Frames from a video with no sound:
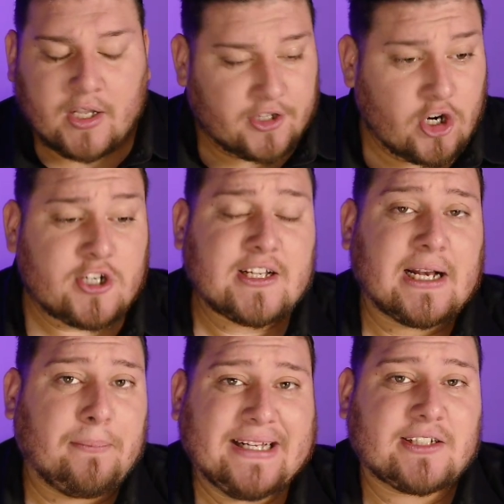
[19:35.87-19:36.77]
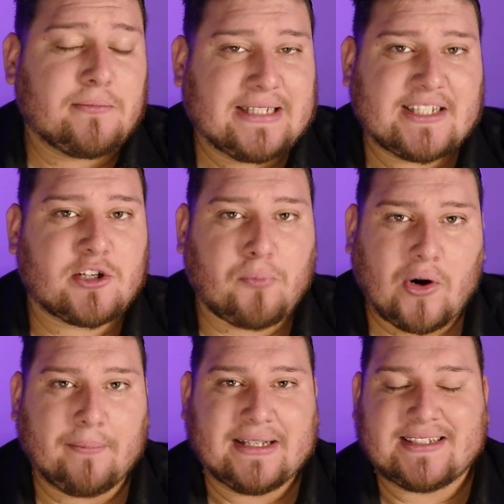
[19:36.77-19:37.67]
There's going to be some
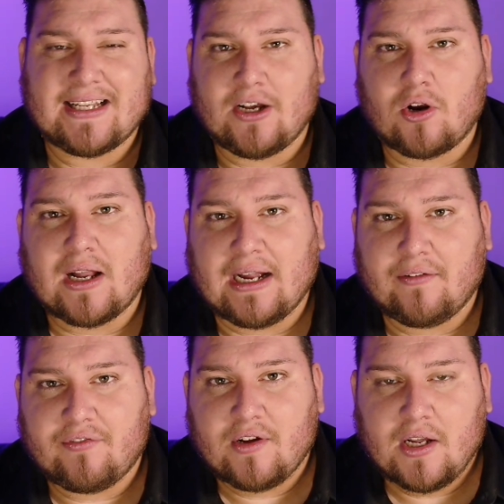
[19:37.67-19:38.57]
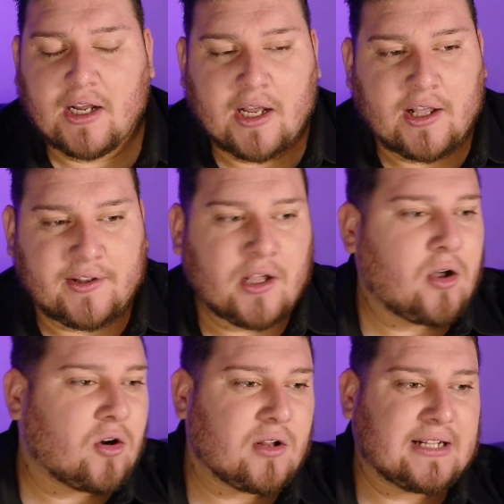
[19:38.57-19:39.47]
disappointments in your life.
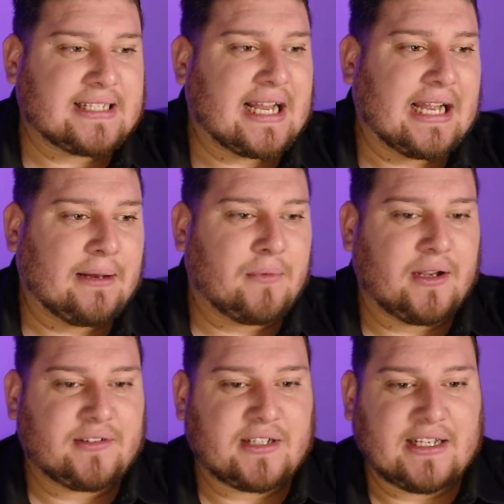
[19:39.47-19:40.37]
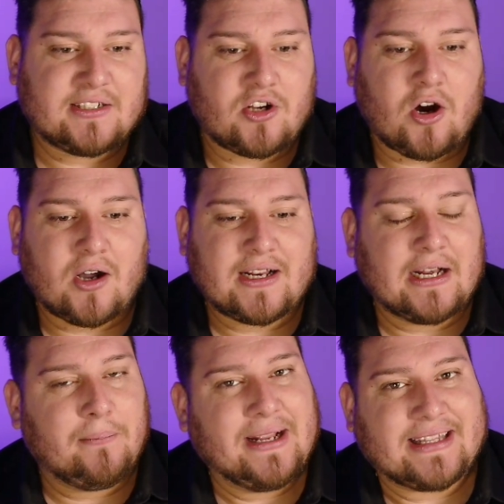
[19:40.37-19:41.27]
Not all the time is God
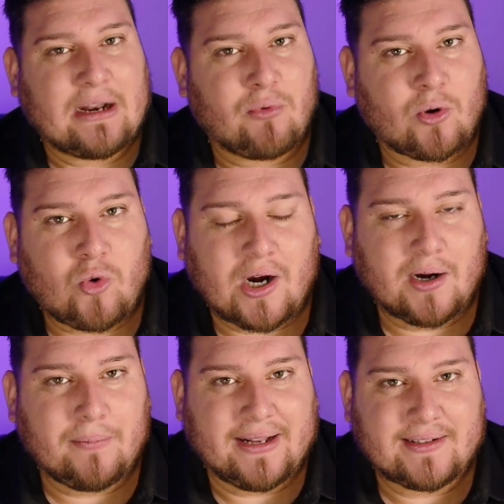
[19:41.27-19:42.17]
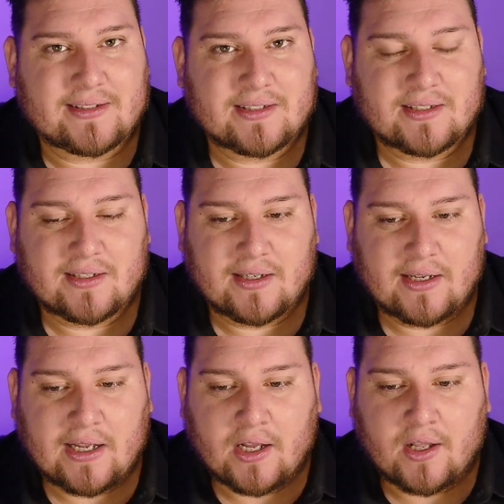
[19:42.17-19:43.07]
going to meet that requirement.
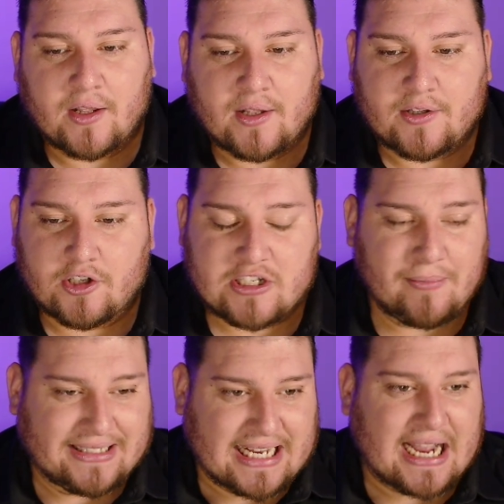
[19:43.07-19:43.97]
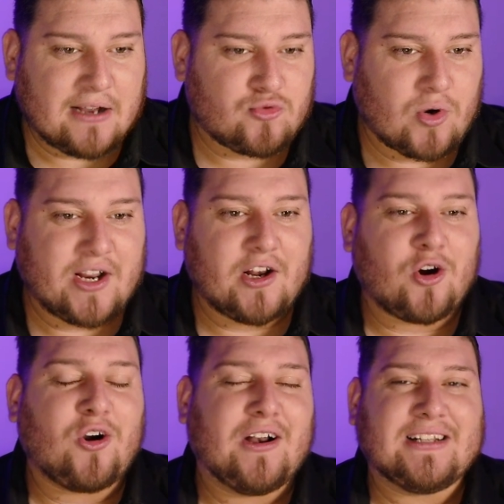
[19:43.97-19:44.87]
There's going to be times where you're going
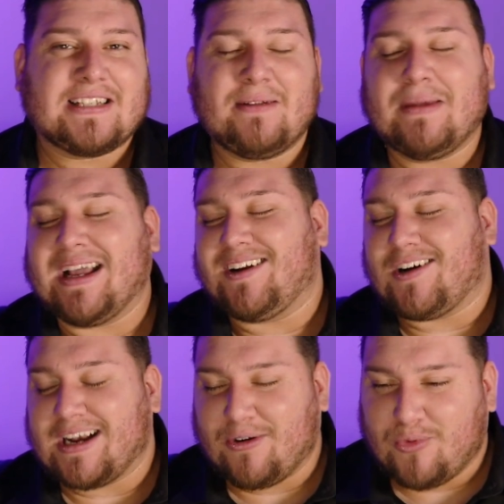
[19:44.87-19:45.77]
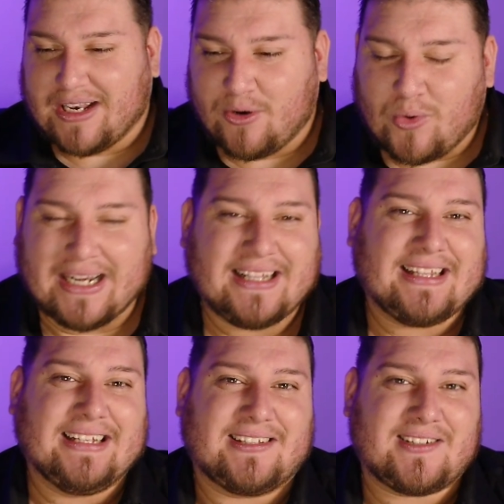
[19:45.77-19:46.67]
to hurt and say, man, God, I really wanted
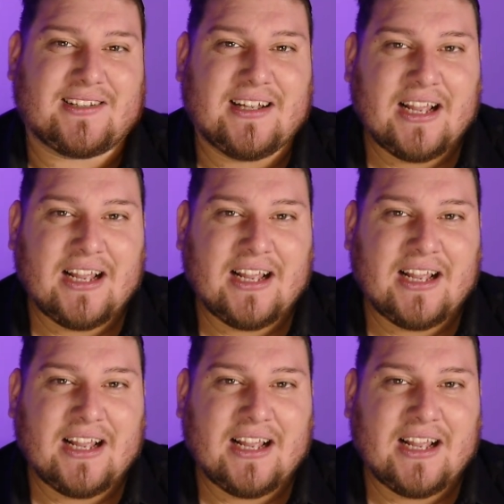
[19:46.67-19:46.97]
this.